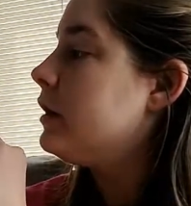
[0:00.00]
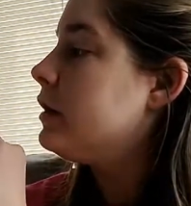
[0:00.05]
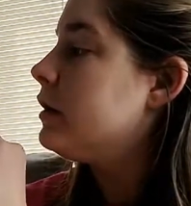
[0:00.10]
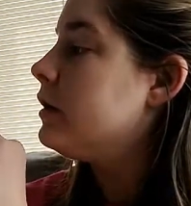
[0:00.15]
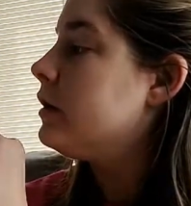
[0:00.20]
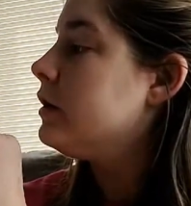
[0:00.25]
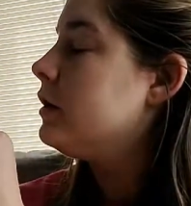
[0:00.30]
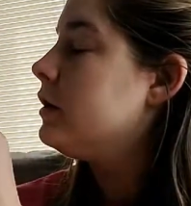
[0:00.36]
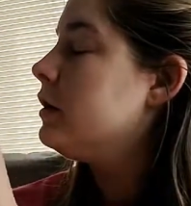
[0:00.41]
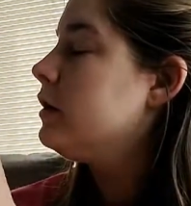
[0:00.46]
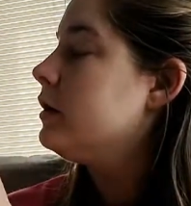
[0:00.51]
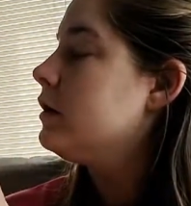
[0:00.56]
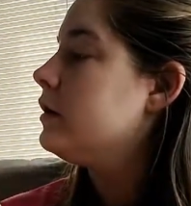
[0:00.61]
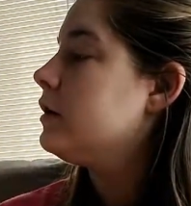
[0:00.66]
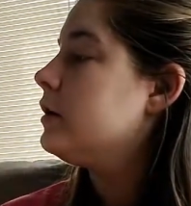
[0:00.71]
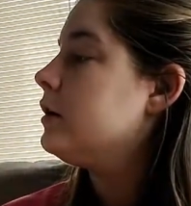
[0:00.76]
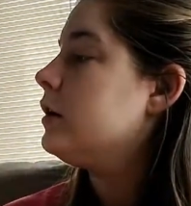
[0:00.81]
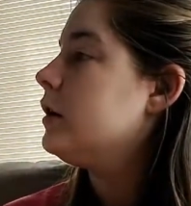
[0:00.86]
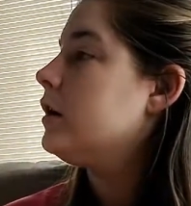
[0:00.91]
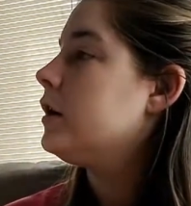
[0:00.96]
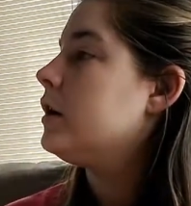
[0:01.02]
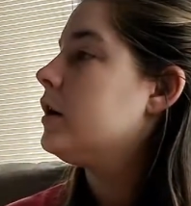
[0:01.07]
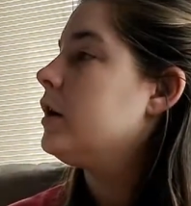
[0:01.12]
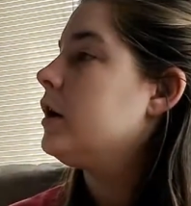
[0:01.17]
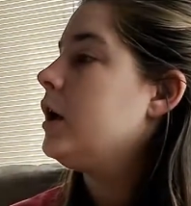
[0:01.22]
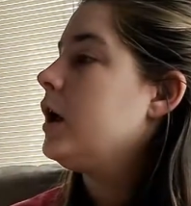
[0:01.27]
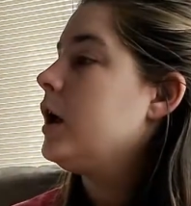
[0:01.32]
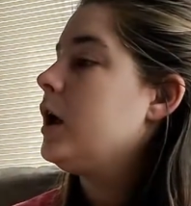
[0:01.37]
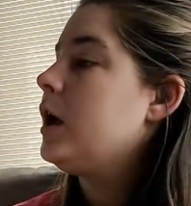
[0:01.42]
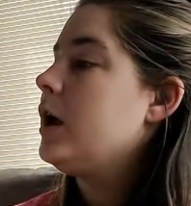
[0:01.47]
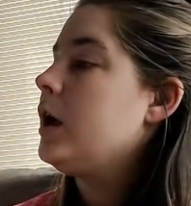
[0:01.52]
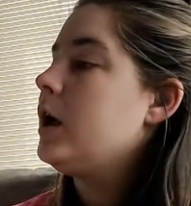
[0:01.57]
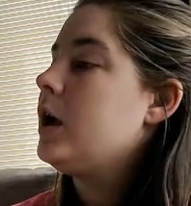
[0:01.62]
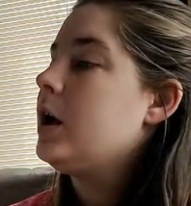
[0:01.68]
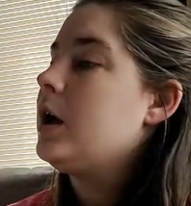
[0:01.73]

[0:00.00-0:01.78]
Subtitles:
(silence)